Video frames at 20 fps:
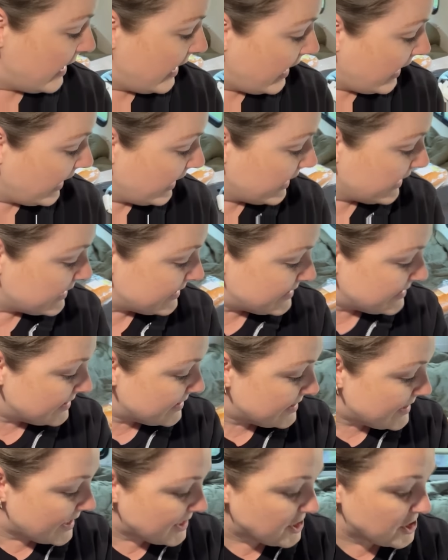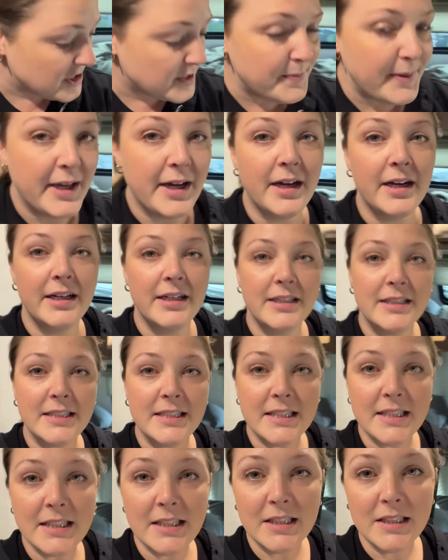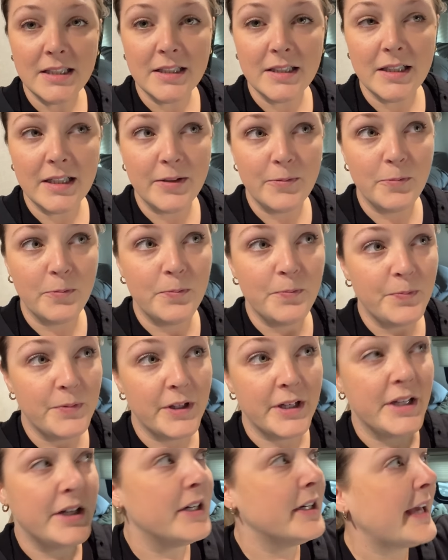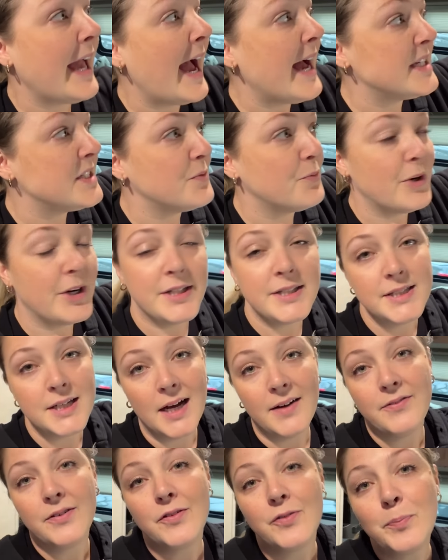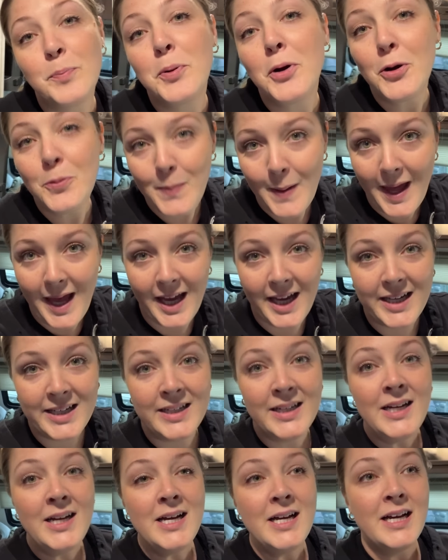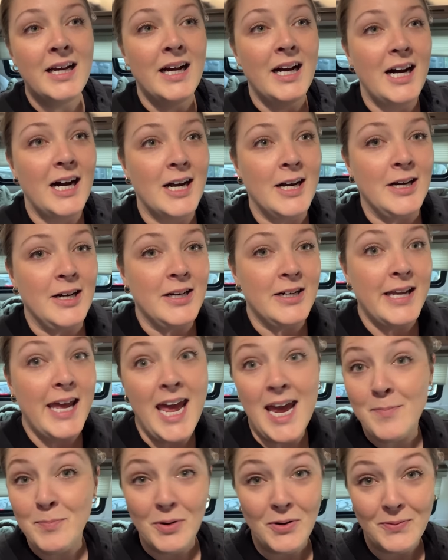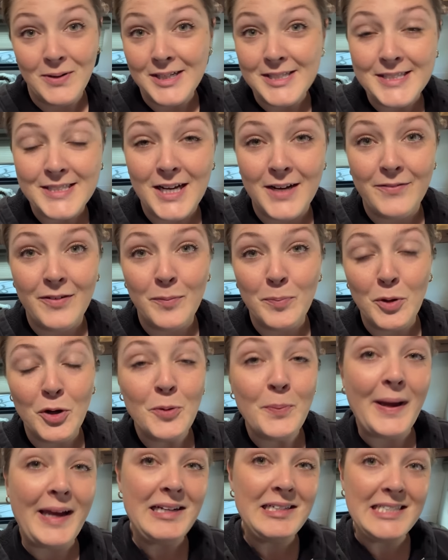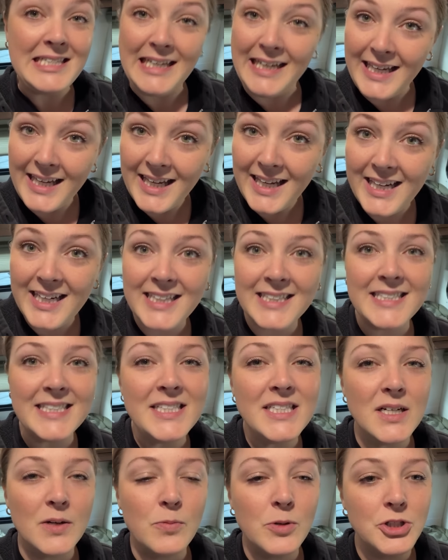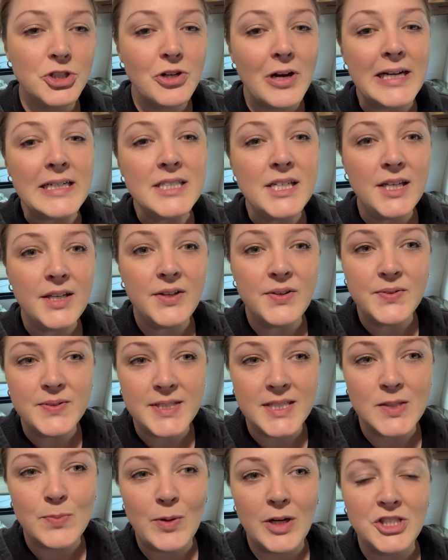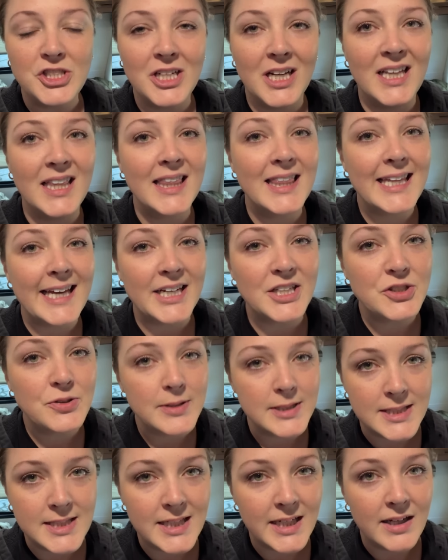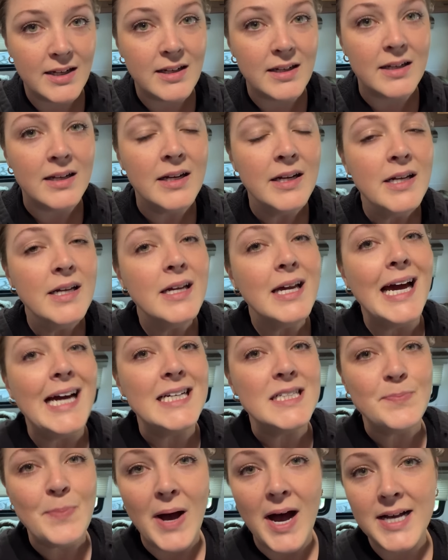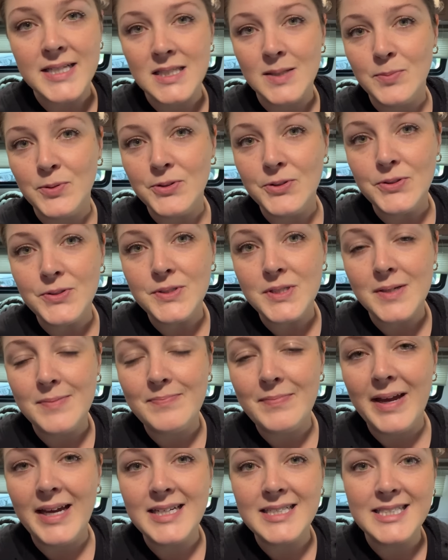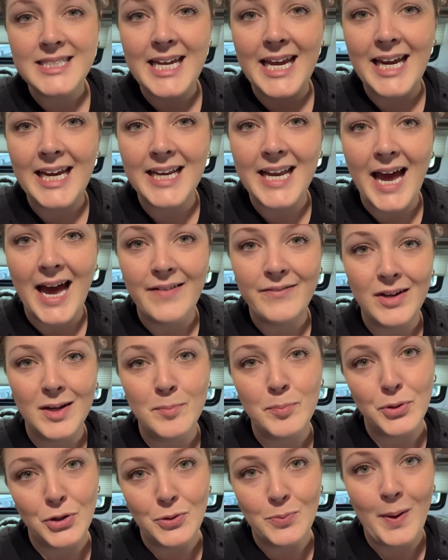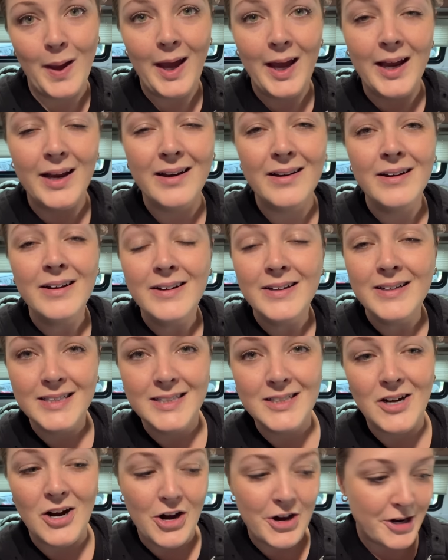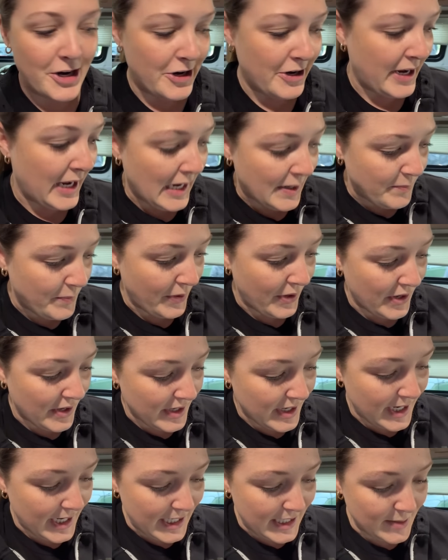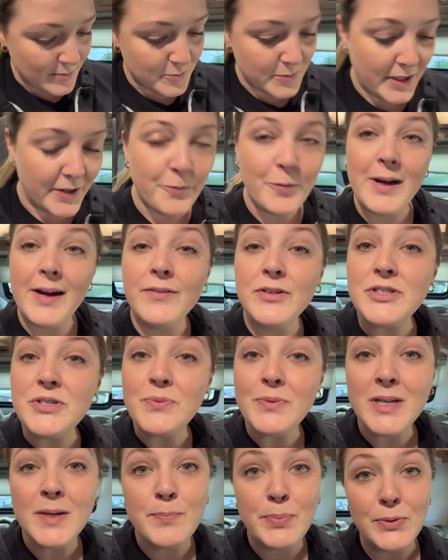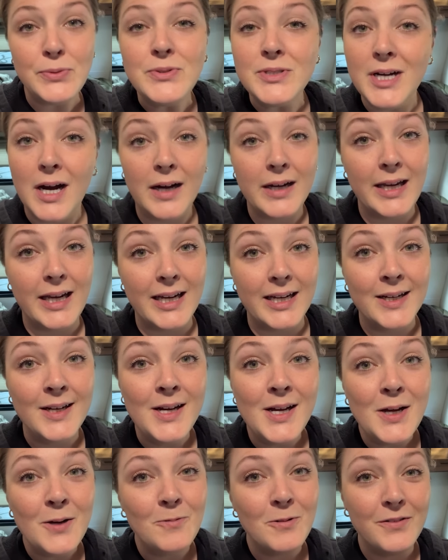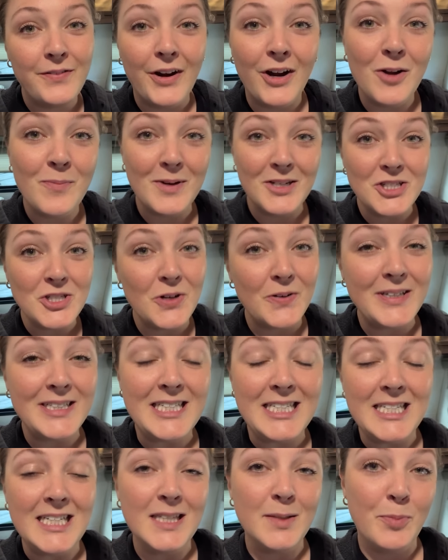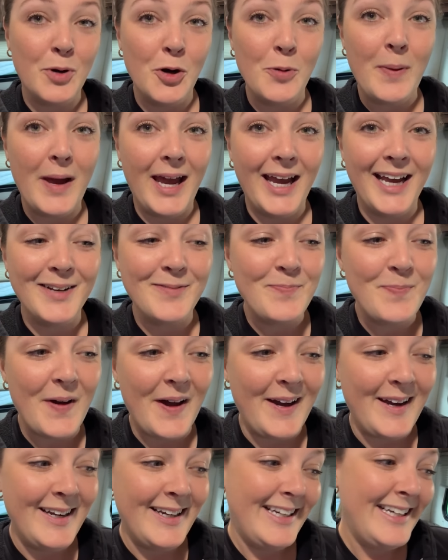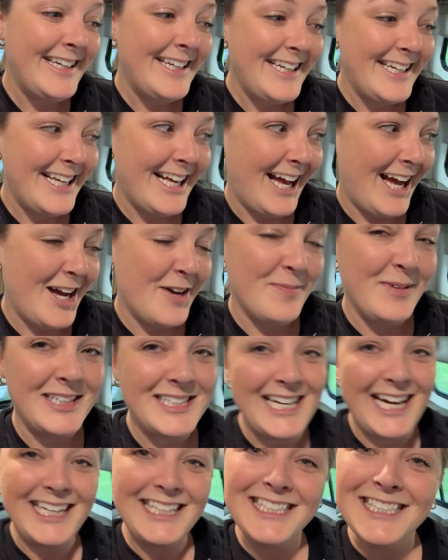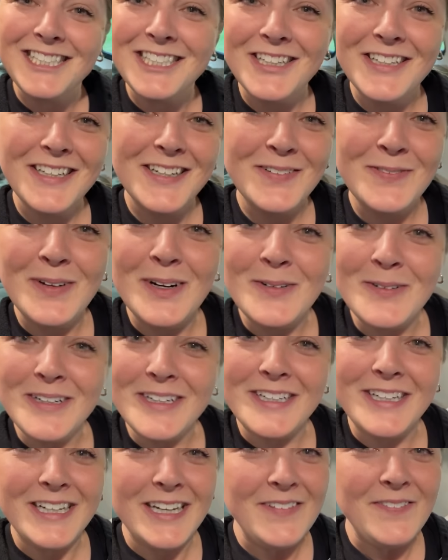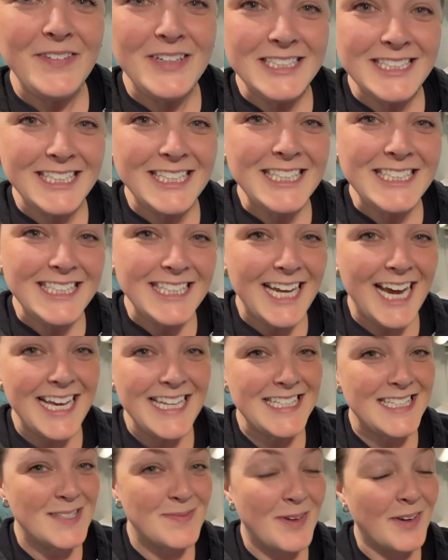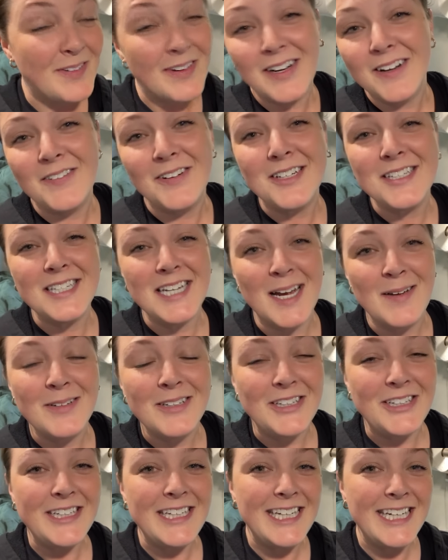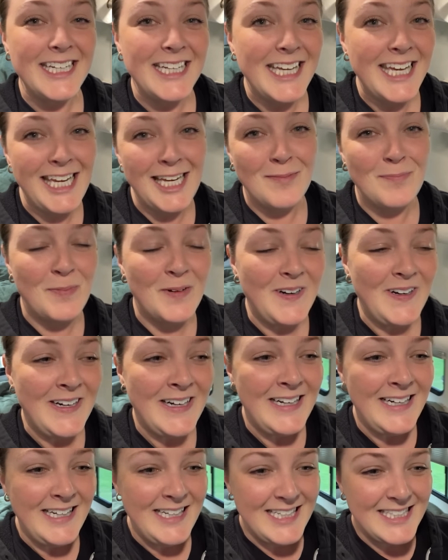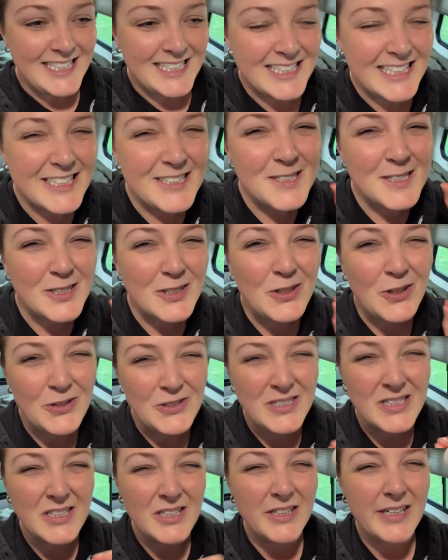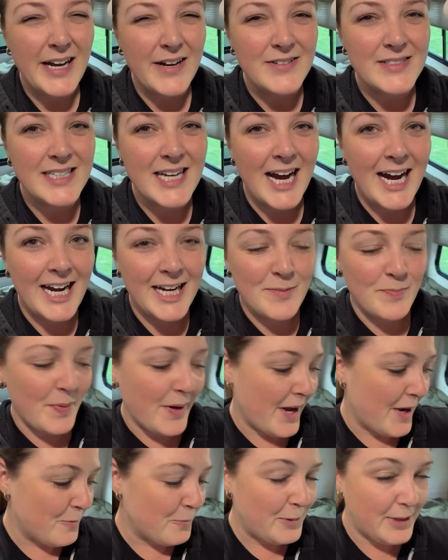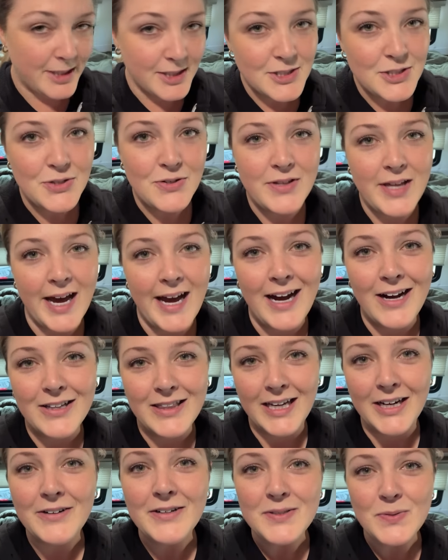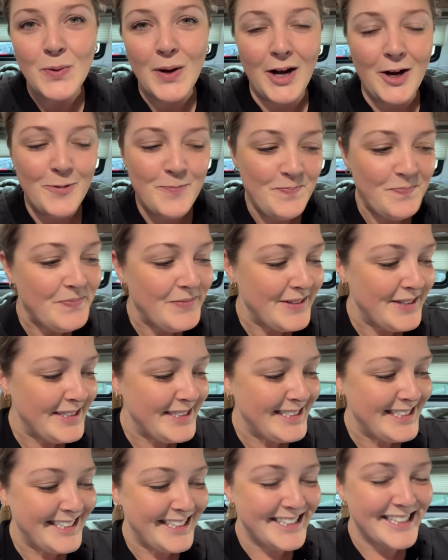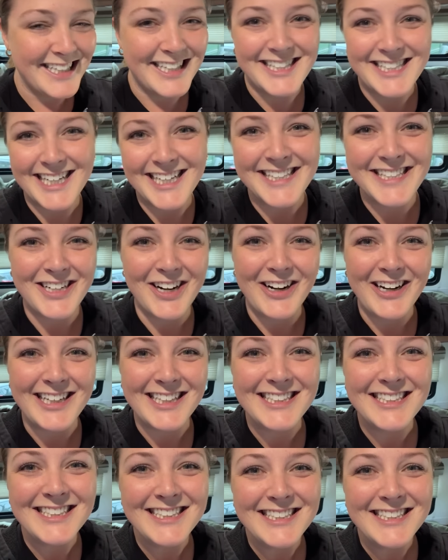and that's just because the gas runs off of propane. Our camper runs off of propane to heat, so we're trying to use as much electricity as possible to maintain having propane on our camper. Um, if we ever do any boondocking, we're very much going to need the propane, but I'm excited to show you what we're cooking for dinner tonight. This is my very first time cooking in a camper. It's a little too cold to cook outside, but we could do that out there as well. So let's get started.